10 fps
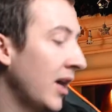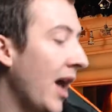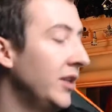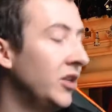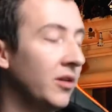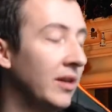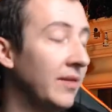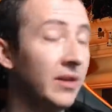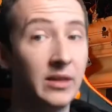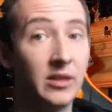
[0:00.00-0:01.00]
And you don't
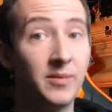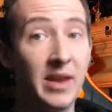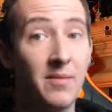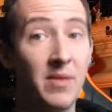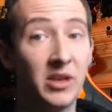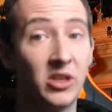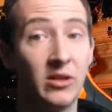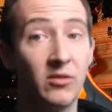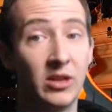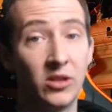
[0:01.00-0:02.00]
even need to spend that much
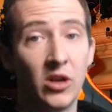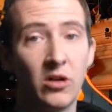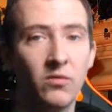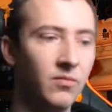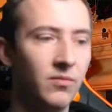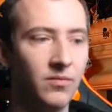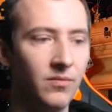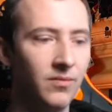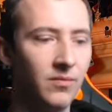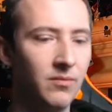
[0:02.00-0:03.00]
anyway, so
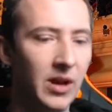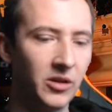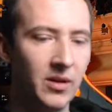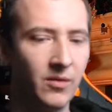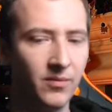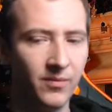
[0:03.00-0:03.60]
might as well.